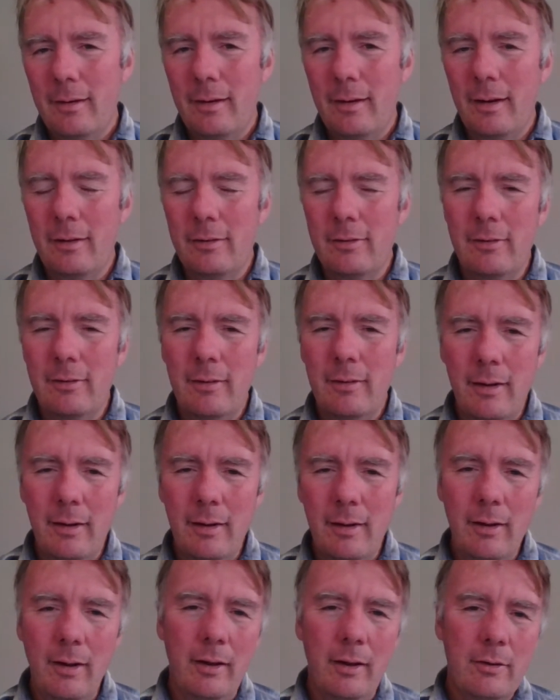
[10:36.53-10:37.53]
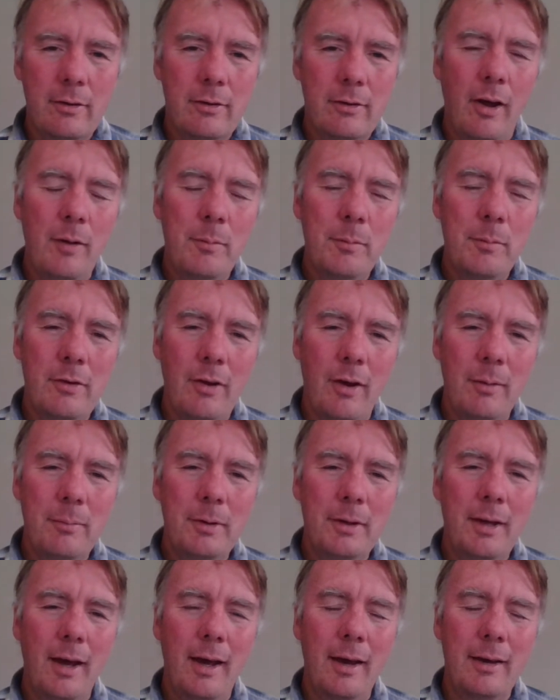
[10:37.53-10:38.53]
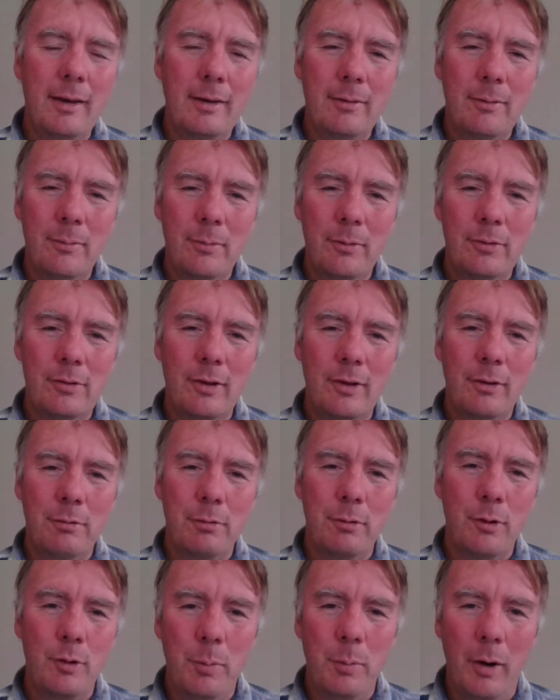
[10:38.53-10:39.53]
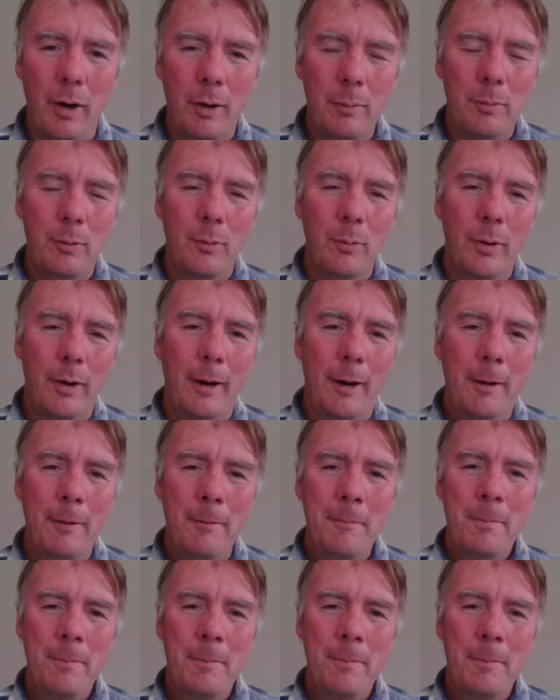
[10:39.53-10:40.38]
it's like time and time again, we see through the Bible where